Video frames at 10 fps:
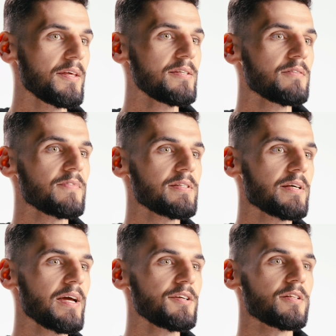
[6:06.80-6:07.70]
This
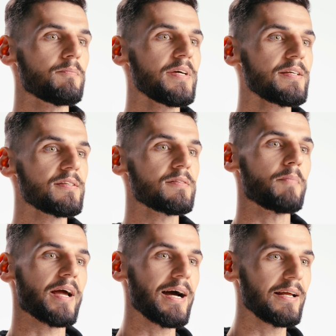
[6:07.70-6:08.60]
investigation mixes
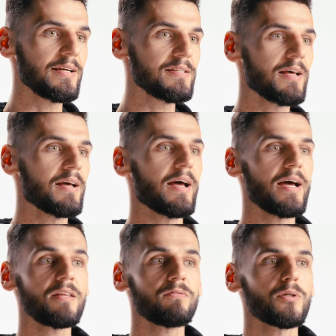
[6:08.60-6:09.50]
mechanics
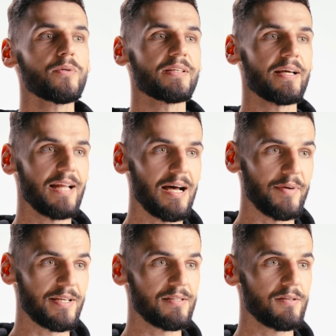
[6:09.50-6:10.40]
and fluid
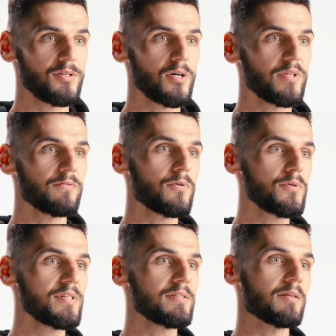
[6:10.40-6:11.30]
dynamics, showing
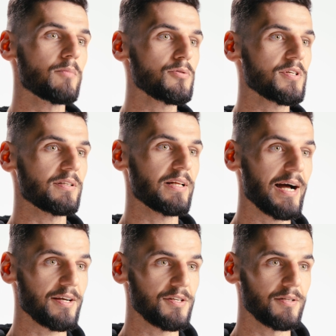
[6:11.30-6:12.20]
forces and motion in
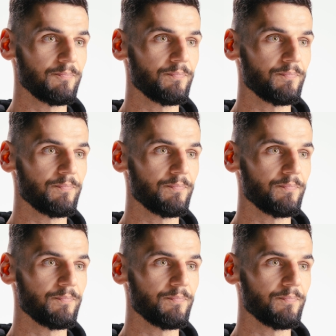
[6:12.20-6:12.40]
action.